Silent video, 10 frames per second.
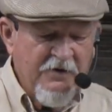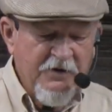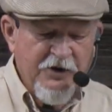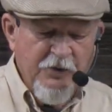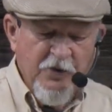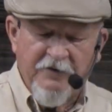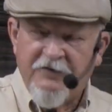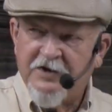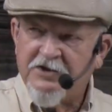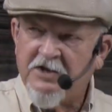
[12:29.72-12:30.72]
to where it
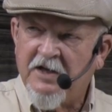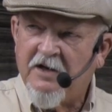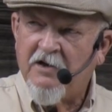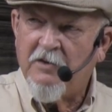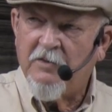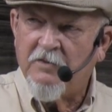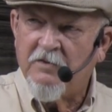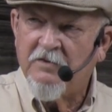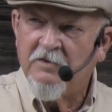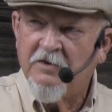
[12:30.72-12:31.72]
fits in that hole
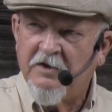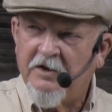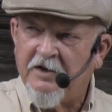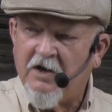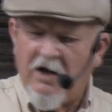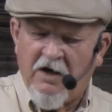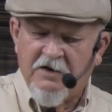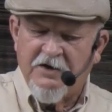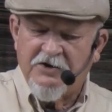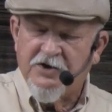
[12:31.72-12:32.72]
and lock
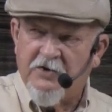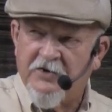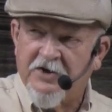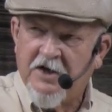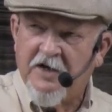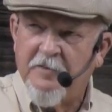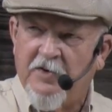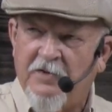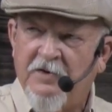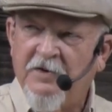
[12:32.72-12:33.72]
this on the
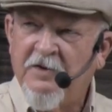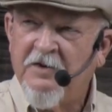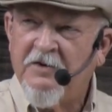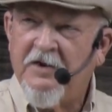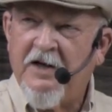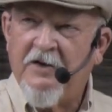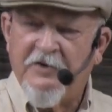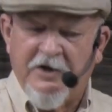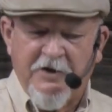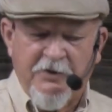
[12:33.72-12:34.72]
table. Now
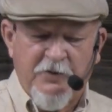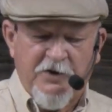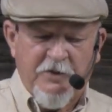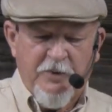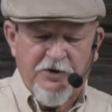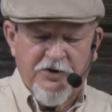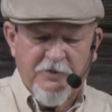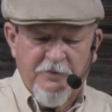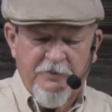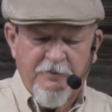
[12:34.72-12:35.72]
then, when you put your
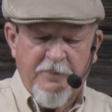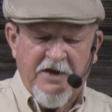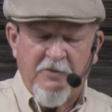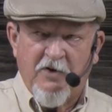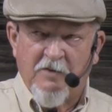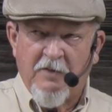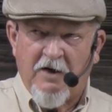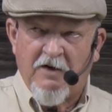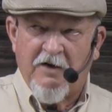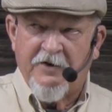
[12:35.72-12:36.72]
ping pong
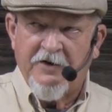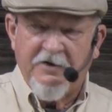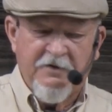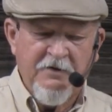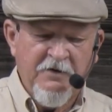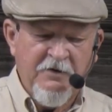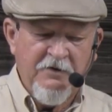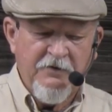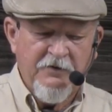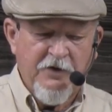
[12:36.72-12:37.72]
ball on it,
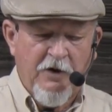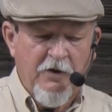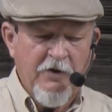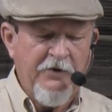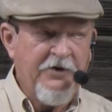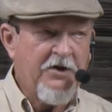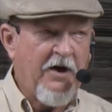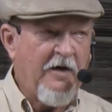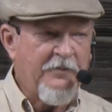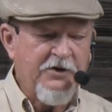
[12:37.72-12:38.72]
the hole on the
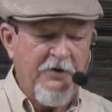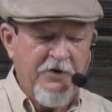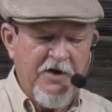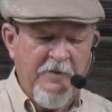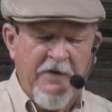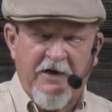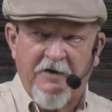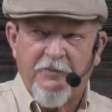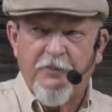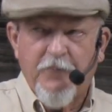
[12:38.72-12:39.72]
top is going to come out
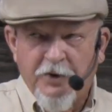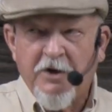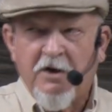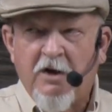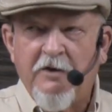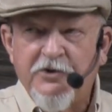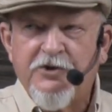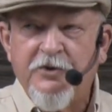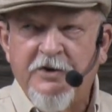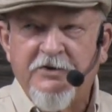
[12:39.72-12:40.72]
pretty close
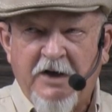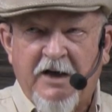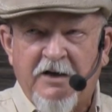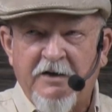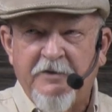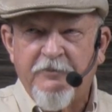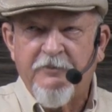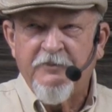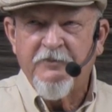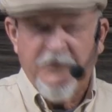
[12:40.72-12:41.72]
to exactly
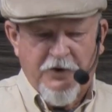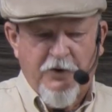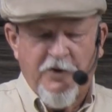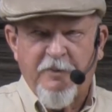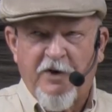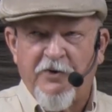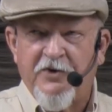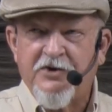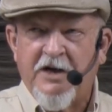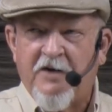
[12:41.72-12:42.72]
the North Pole and the
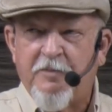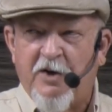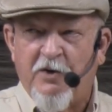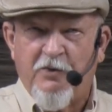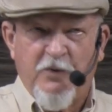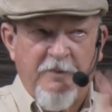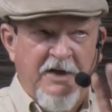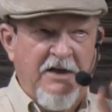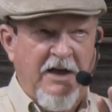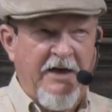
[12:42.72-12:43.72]
South Pole will be
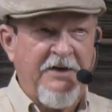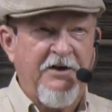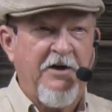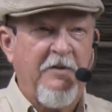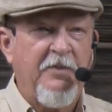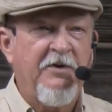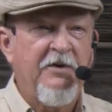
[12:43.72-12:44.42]
lined up.